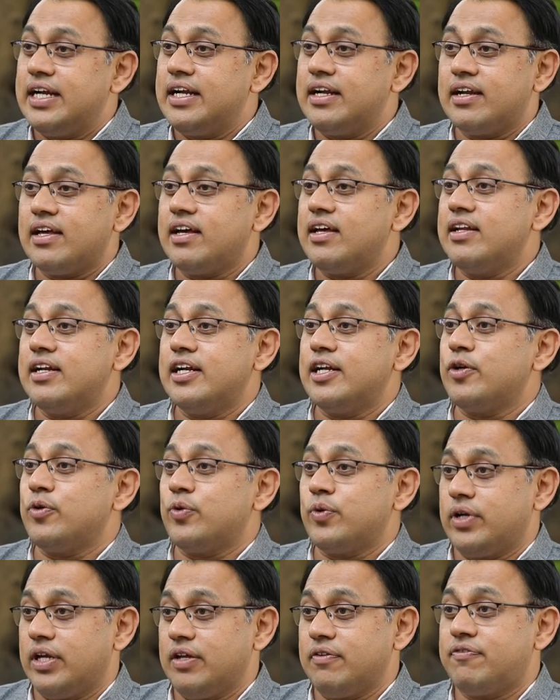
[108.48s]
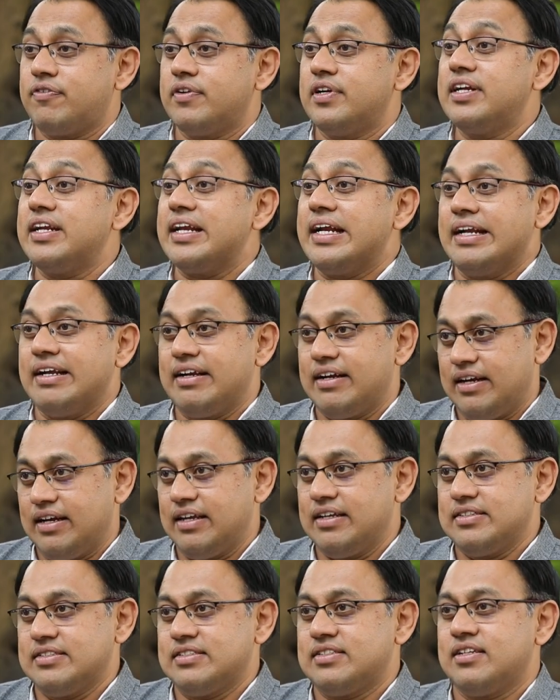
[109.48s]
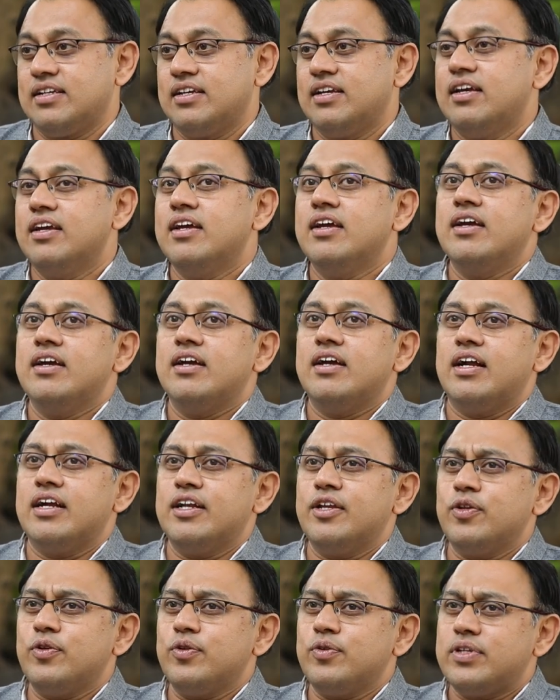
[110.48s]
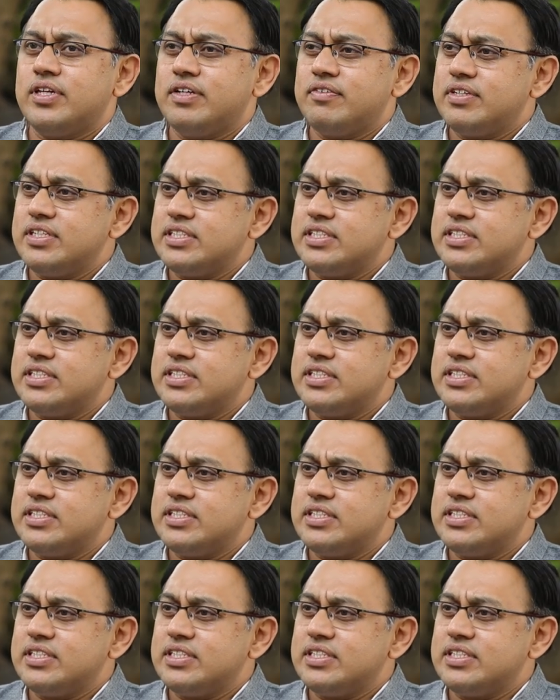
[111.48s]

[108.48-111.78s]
entirely two different entities. And you know, there